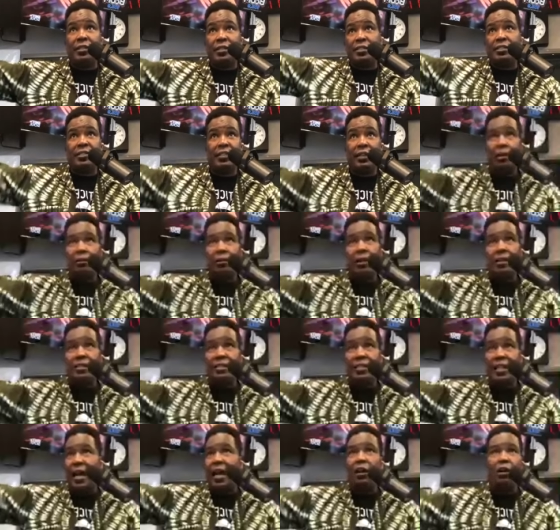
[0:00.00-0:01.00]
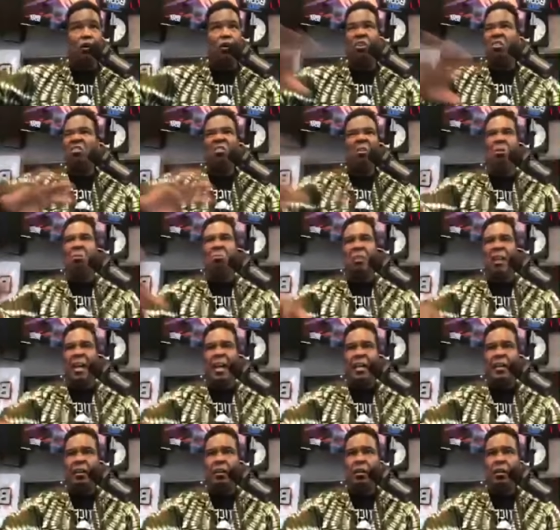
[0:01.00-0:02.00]
the cigarettes, the alcohol, the whole
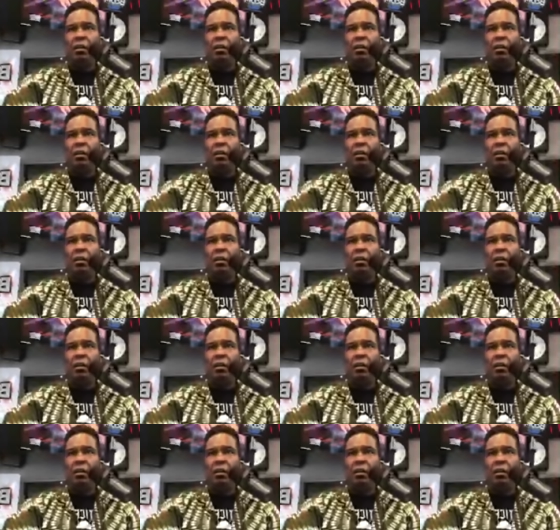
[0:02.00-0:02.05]
9.